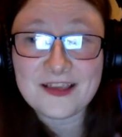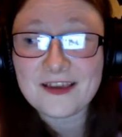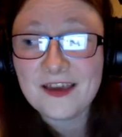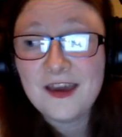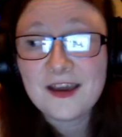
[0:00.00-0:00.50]

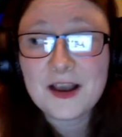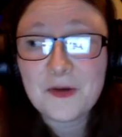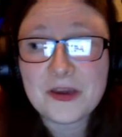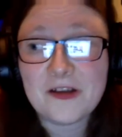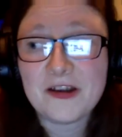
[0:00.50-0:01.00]
Like
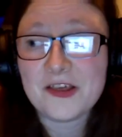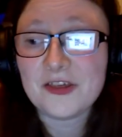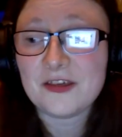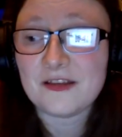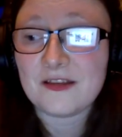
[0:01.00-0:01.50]
Khloe
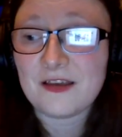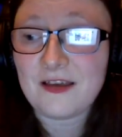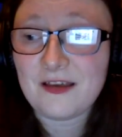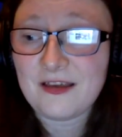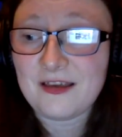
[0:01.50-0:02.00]
Kardashian
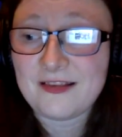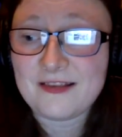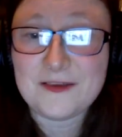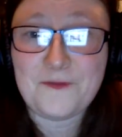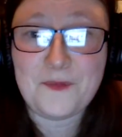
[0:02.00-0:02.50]
is
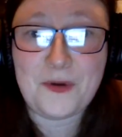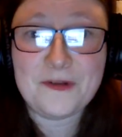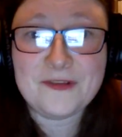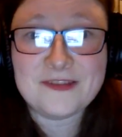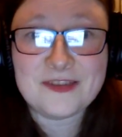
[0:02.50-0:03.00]
a different
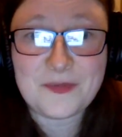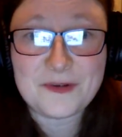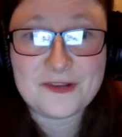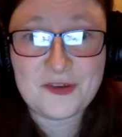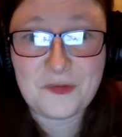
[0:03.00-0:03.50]
person to the
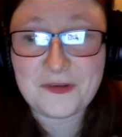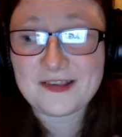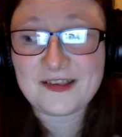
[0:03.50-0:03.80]
person she was